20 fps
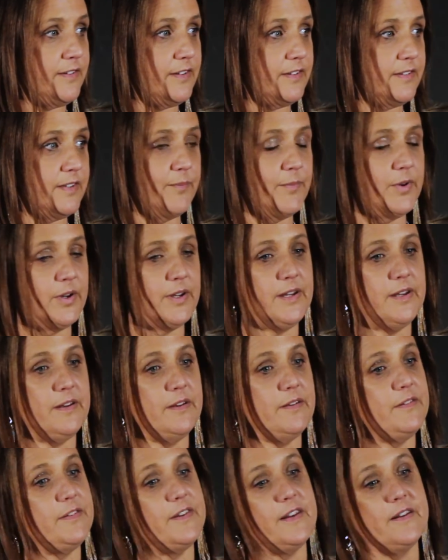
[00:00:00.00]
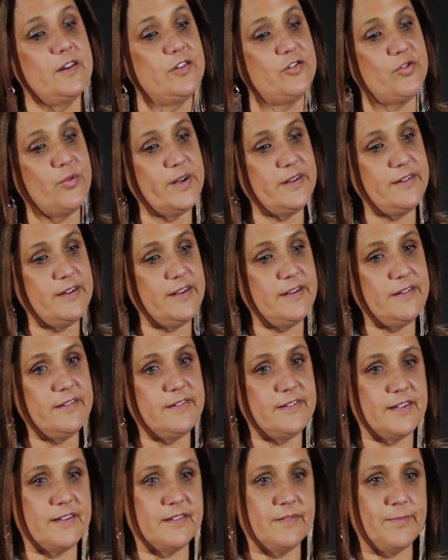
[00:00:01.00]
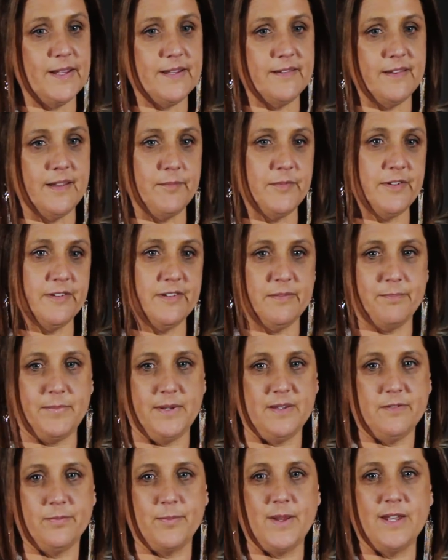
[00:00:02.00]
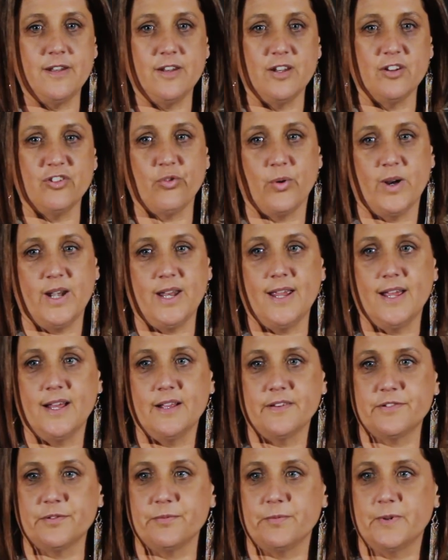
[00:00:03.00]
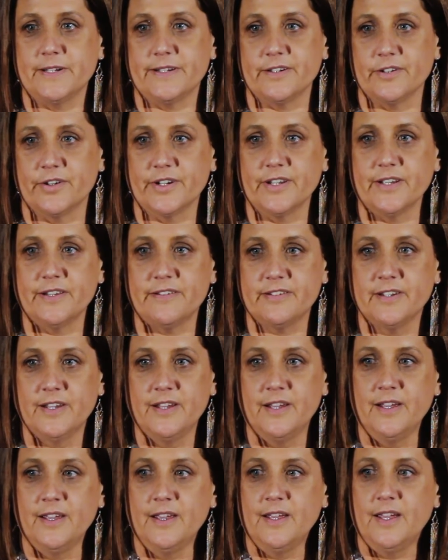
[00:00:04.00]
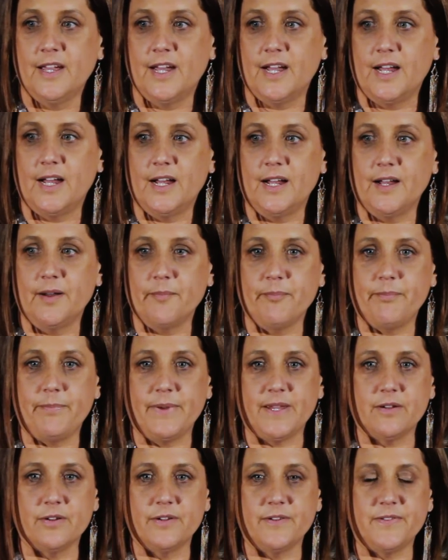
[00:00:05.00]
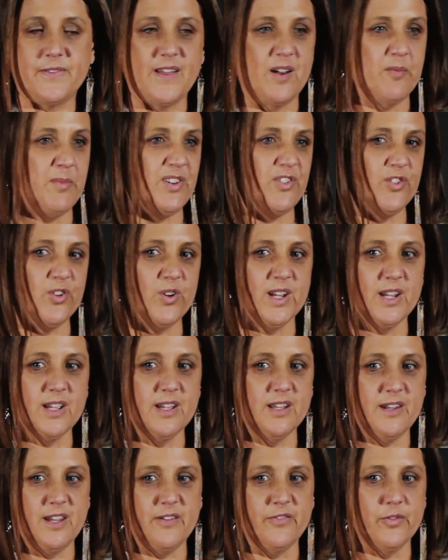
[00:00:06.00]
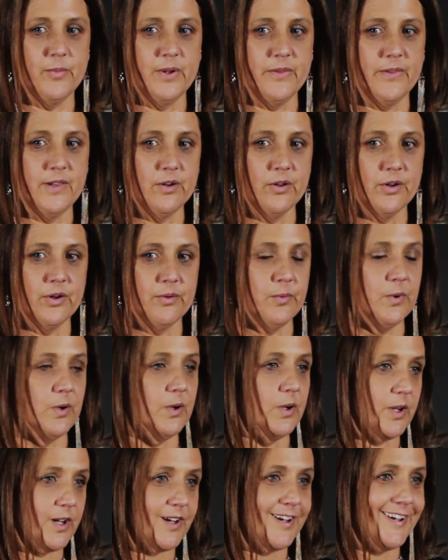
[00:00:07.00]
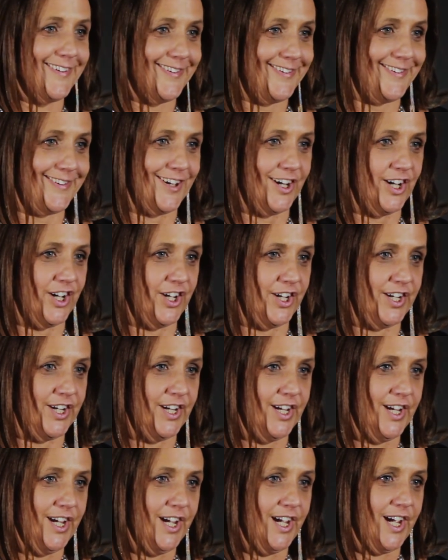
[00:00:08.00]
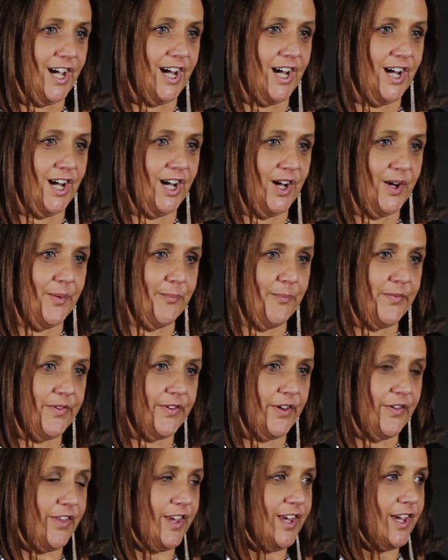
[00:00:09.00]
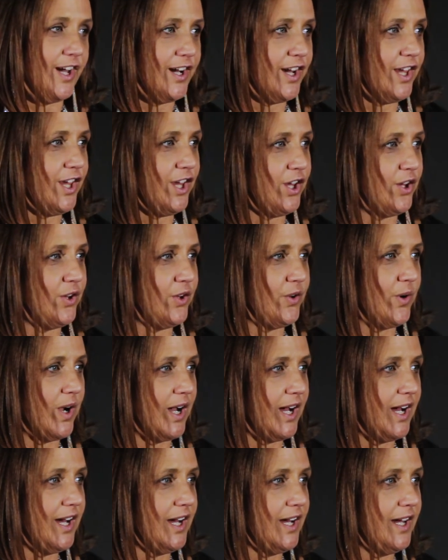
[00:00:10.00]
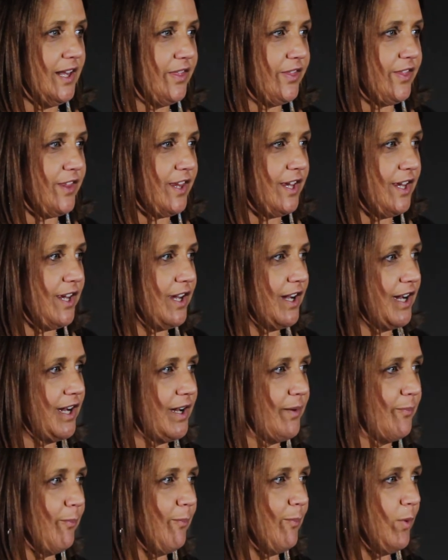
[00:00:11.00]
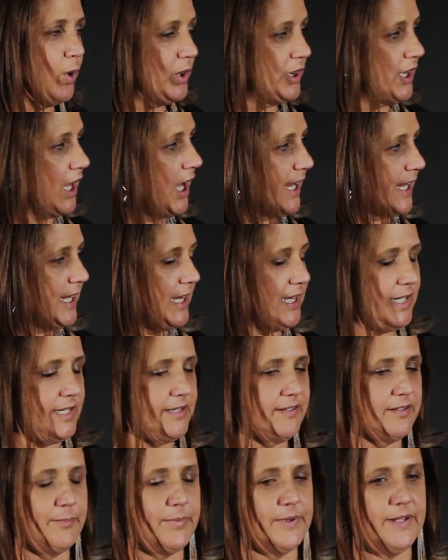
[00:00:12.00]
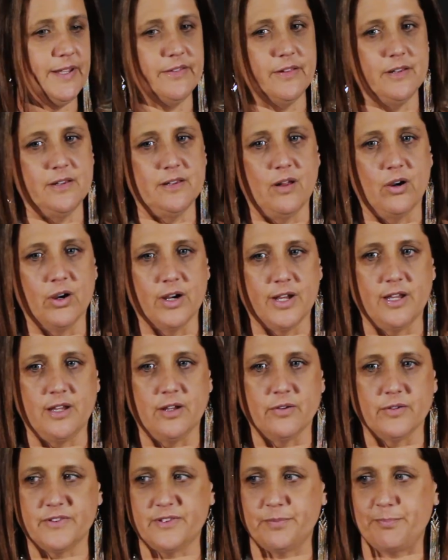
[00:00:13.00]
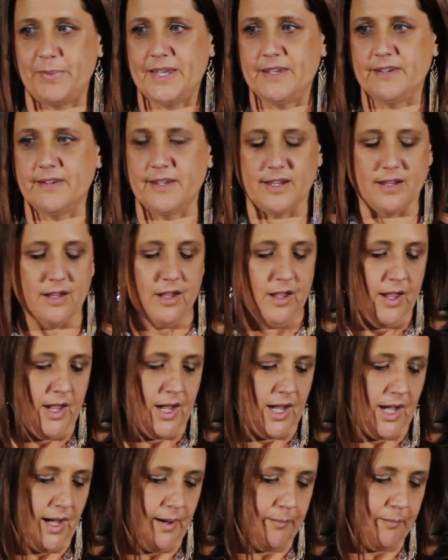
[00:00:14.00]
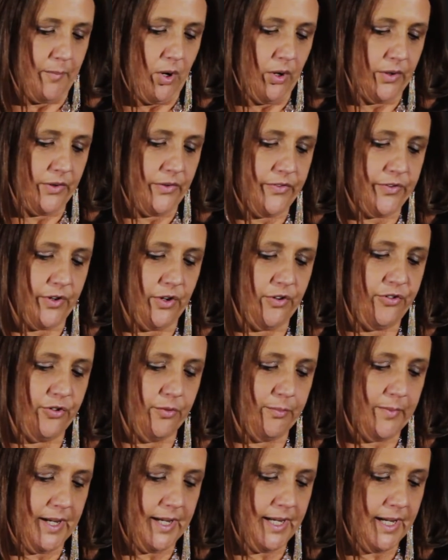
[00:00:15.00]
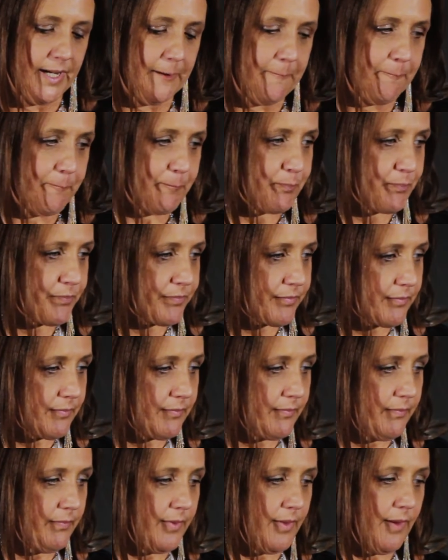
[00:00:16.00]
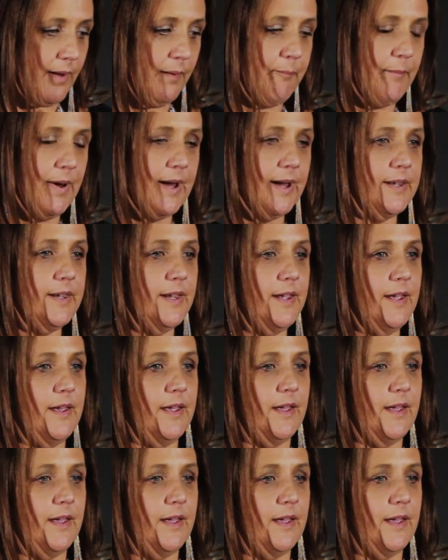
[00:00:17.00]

so somebody who's in their 20s, expect them to be spending 20 hours a week on it, because they'll be doing it even when they're not at work. So the younger you are, the more likely to be the longer you're spending on social media. But